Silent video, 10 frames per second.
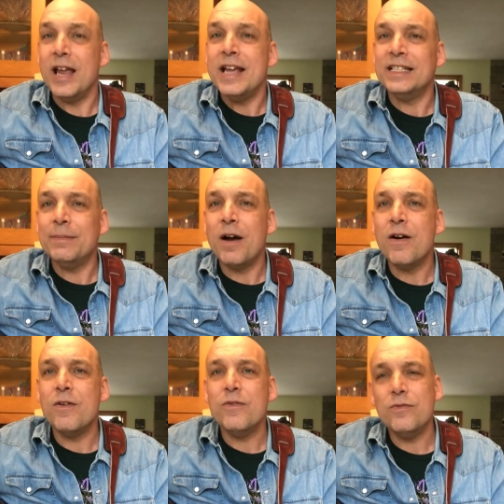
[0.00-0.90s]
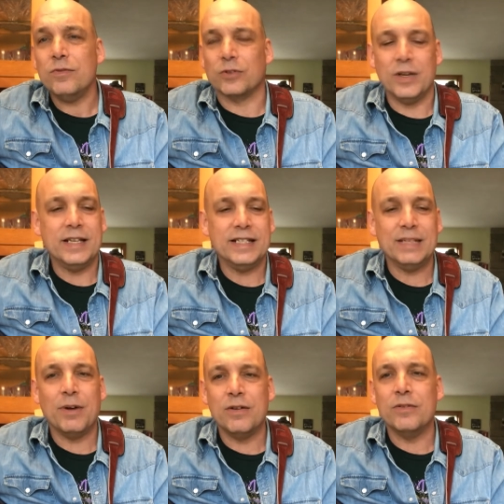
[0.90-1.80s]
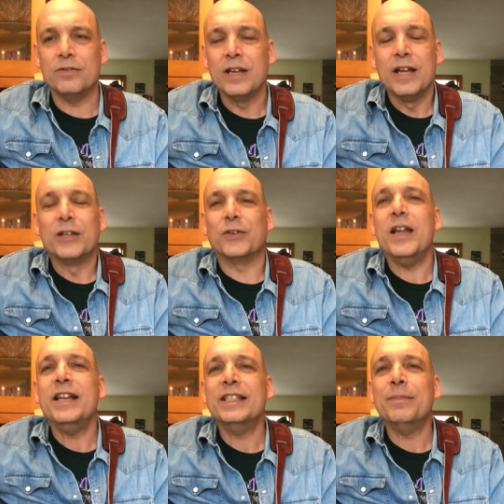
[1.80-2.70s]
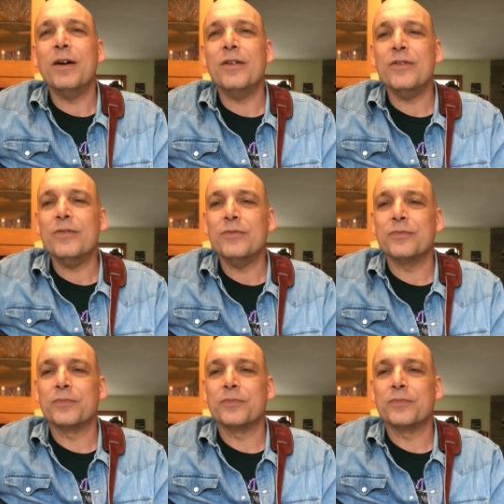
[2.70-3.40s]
Crazy bone, crazy bone, crazy bone.